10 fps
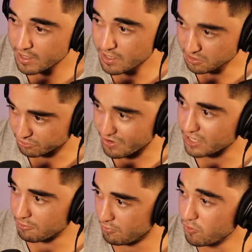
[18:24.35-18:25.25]
They'll track
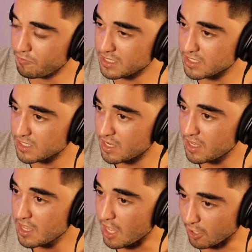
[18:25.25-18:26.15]
your movements,
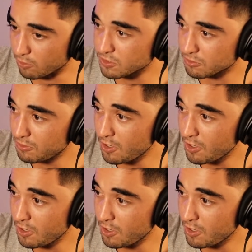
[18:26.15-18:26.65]
and also